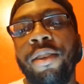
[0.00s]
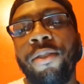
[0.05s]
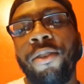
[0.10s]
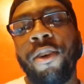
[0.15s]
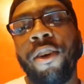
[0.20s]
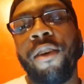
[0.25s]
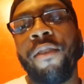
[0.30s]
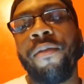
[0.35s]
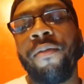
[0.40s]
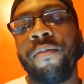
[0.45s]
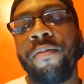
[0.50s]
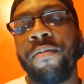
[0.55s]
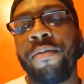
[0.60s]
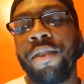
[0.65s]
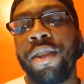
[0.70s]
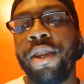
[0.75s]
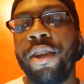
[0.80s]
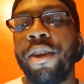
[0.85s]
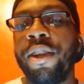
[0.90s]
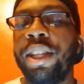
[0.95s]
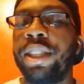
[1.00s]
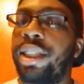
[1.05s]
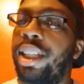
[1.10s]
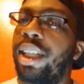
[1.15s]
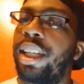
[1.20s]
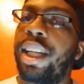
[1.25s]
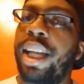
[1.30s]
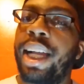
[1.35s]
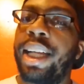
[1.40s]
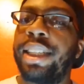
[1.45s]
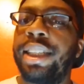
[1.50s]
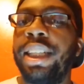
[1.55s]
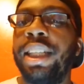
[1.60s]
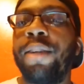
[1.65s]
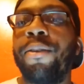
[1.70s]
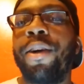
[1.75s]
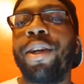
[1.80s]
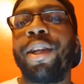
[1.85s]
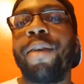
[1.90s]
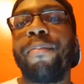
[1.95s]
from initiating alliance, he
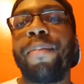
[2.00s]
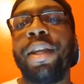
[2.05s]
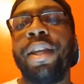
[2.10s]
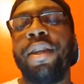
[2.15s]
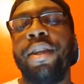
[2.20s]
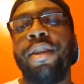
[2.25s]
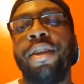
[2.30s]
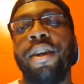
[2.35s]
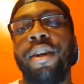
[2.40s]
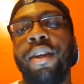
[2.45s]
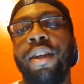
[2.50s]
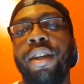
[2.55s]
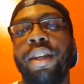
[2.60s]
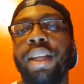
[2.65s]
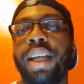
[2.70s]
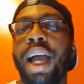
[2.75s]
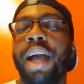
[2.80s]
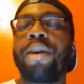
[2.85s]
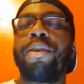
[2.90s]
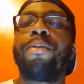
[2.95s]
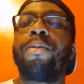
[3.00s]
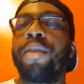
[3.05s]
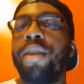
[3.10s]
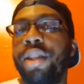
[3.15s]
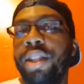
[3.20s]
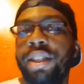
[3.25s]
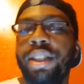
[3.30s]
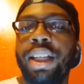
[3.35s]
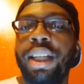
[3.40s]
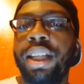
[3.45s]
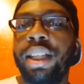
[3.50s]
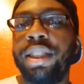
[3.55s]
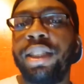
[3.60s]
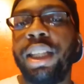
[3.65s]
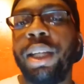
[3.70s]
didn't want to be the guy who running things.